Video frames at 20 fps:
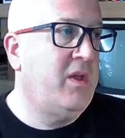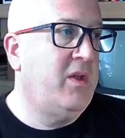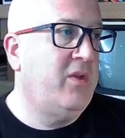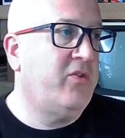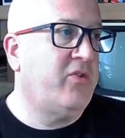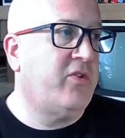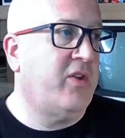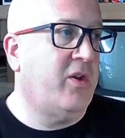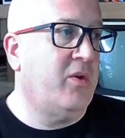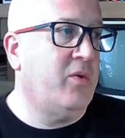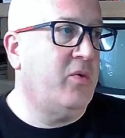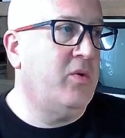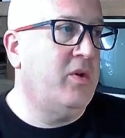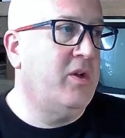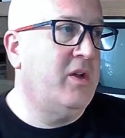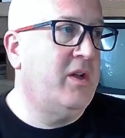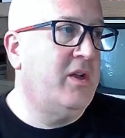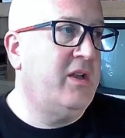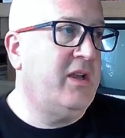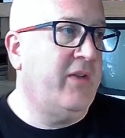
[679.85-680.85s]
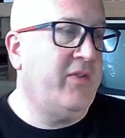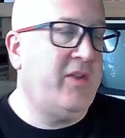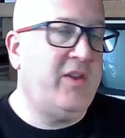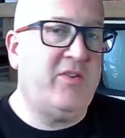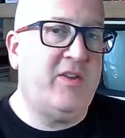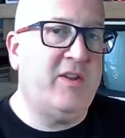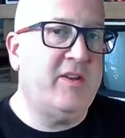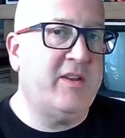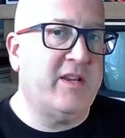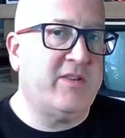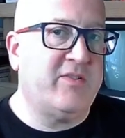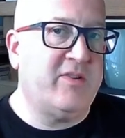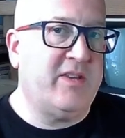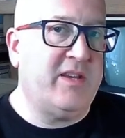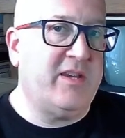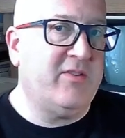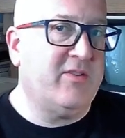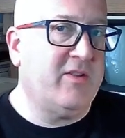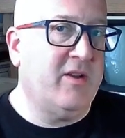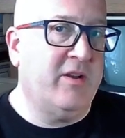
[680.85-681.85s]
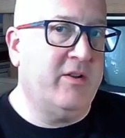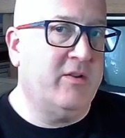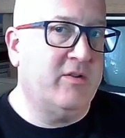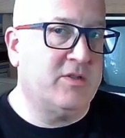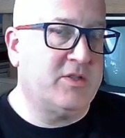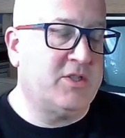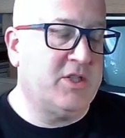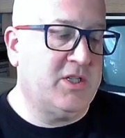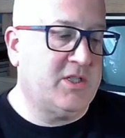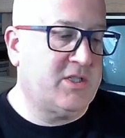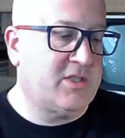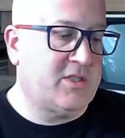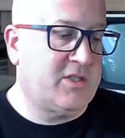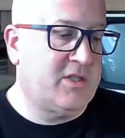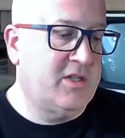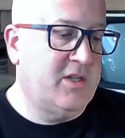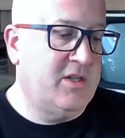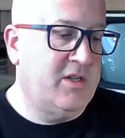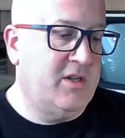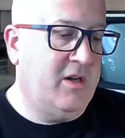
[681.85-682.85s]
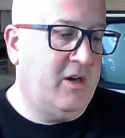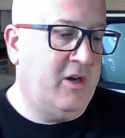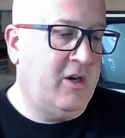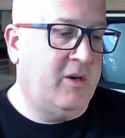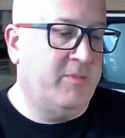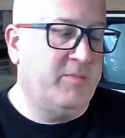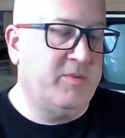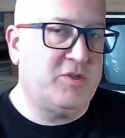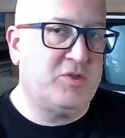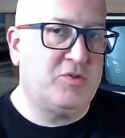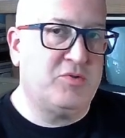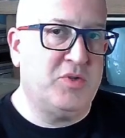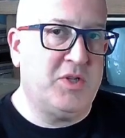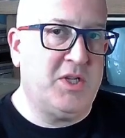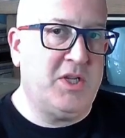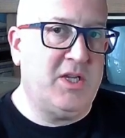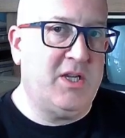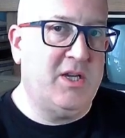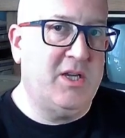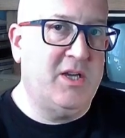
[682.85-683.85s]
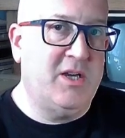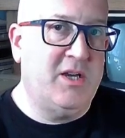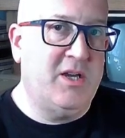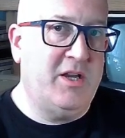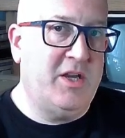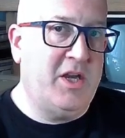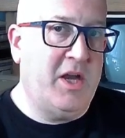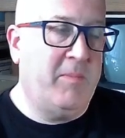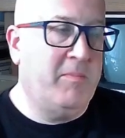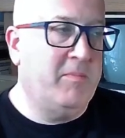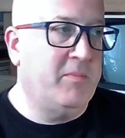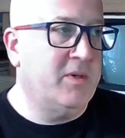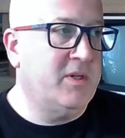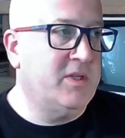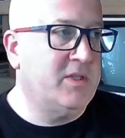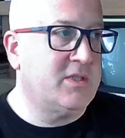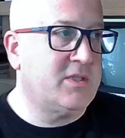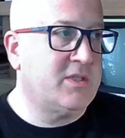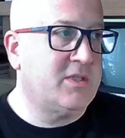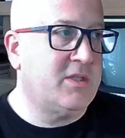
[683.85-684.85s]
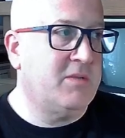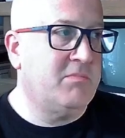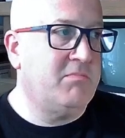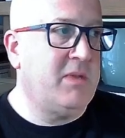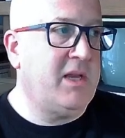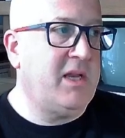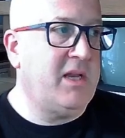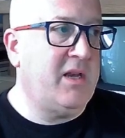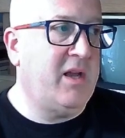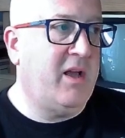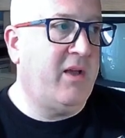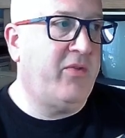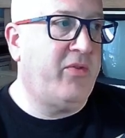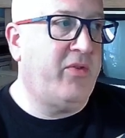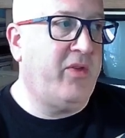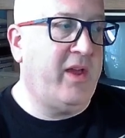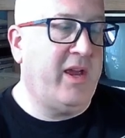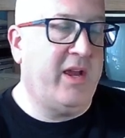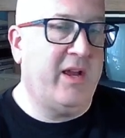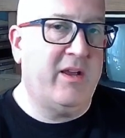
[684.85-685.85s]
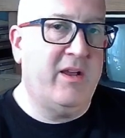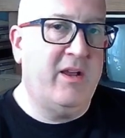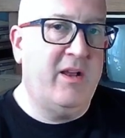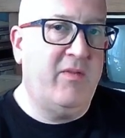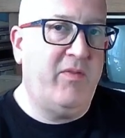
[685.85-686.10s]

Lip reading: So yeah, these indices are not just arbitrary numbers that mean nothing,